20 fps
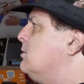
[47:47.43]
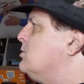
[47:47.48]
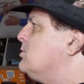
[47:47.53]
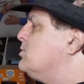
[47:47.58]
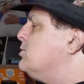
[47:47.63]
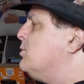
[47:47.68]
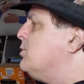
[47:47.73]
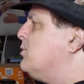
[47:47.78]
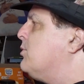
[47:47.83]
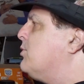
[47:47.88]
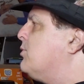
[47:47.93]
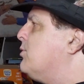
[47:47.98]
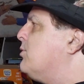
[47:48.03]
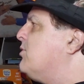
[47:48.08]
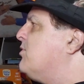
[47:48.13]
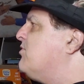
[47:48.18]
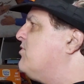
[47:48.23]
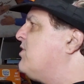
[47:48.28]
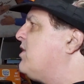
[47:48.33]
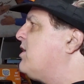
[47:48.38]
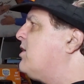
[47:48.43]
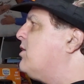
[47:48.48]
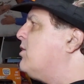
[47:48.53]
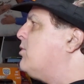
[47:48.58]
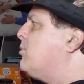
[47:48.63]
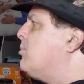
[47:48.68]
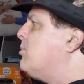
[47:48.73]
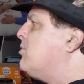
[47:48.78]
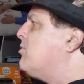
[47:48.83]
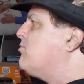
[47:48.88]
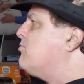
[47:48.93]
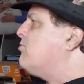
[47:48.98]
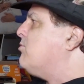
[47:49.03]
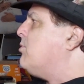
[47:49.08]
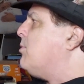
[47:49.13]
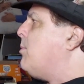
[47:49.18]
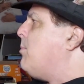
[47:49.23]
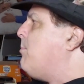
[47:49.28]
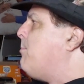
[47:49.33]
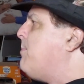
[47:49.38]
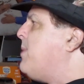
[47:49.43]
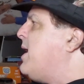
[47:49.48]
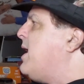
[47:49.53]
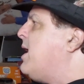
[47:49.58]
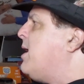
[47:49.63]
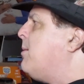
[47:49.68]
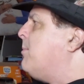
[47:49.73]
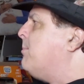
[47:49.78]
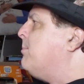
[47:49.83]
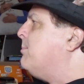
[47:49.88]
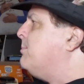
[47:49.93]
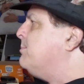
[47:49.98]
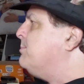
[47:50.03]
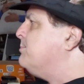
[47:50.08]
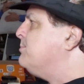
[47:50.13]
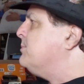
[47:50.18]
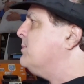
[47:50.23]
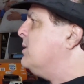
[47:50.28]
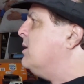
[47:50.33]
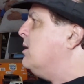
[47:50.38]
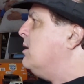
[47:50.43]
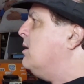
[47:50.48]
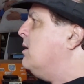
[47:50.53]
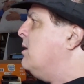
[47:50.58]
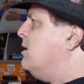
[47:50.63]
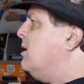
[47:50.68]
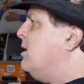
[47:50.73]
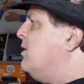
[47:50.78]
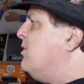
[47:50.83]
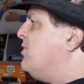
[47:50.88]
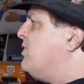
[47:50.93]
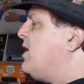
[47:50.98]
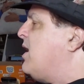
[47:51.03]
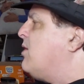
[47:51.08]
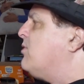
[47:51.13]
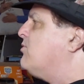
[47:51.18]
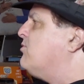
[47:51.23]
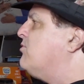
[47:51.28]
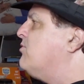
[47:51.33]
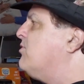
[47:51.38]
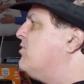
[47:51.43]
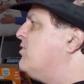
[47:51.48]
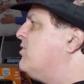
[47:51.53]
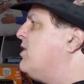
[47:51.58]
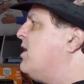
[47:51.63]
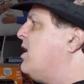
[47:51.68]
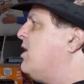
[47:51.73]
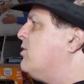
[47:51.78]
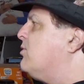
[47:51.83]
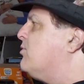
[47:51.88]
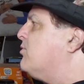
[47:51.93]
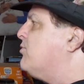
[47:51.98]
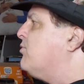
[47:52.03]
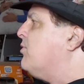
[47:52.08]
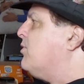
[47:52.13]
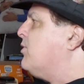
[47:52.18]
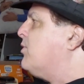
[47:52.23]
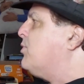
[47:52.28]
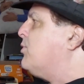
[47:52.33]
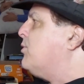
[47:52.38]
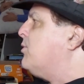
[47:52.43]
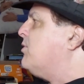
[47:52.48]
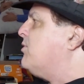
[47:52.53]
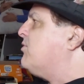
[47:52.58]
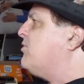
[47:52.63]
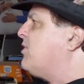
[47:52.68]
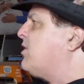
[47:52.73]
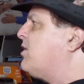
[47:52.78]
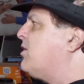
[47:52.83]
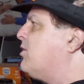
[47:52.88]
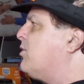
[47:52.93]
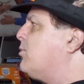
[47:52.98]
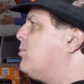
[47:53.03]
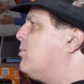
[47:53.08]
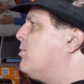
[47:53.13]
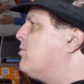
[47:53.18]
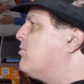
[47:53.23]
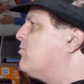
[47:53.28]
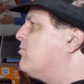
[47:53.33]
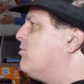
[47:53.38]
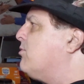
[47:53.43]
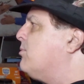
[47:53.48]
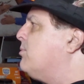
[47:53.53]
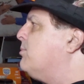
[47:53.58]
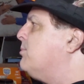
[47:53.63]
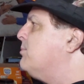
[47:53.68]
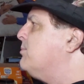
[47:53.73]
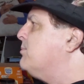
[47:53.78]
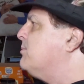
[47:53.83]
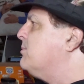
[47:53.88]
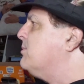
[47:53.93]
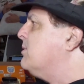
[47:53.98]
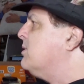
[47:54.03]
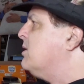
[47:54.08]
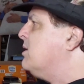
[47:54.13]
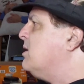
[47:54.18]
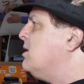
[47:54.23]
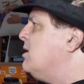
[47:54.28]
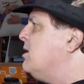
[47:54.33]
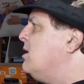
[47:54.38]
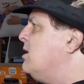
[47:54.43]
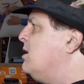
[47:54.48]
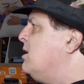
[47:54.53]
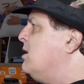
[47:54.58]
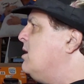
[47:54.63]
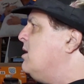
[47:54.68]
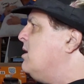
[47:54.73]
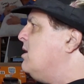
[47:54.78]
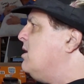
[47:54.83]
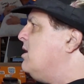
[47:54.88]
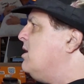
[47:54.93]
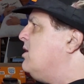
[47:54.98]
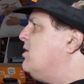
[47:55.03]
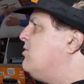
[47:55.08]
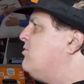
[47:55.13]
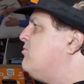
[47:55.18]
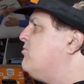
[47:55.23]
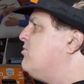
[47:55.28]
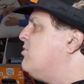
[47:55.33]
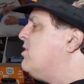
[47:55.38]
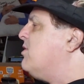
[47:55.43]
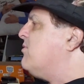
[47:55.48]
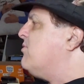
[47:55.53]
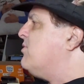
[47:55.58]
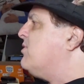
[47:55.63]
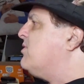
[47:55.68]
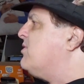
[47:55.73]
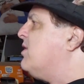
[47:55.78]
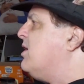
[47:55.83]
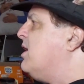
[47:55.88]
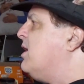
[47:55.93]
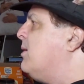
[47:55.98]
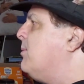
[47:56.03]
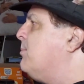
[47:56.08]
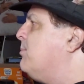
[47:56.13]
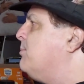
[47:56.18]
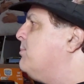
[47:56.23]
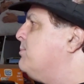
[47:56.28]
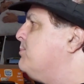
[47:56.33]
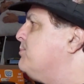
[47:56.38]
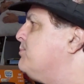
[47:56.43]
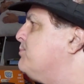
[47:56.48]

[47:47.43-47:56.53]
Shoot a 30-second commercial and bam. Thousands of dollars for a 30-second commercial. Each and every time.